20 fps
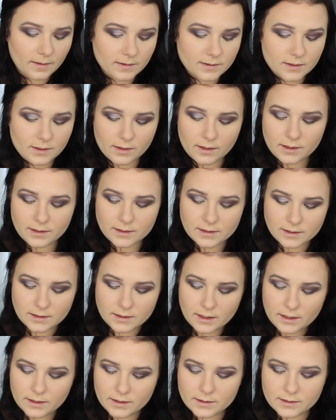so that it
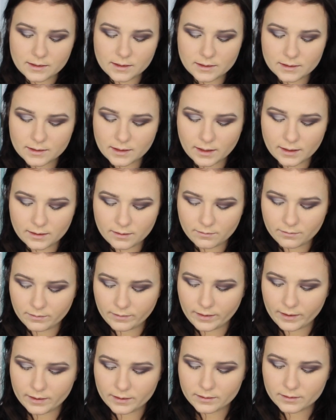stays this kind of
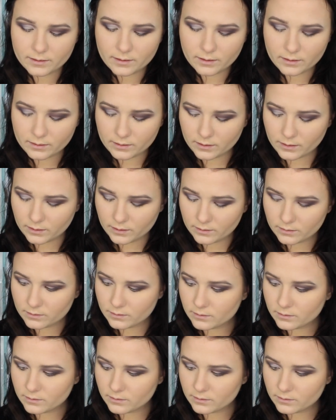light color.